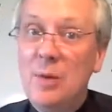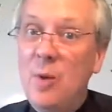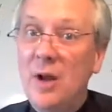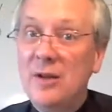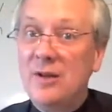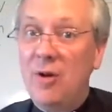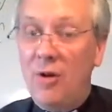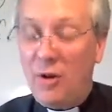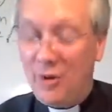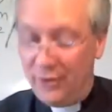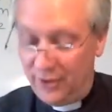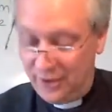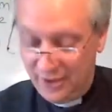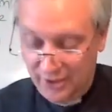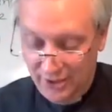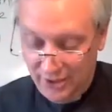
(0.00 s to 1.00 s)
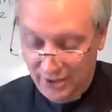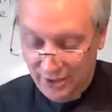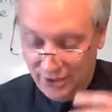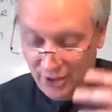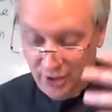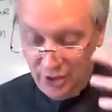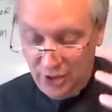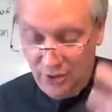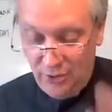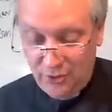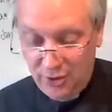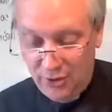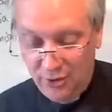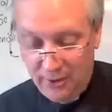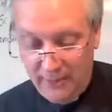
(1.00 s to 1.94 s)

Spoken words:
one God. So you do the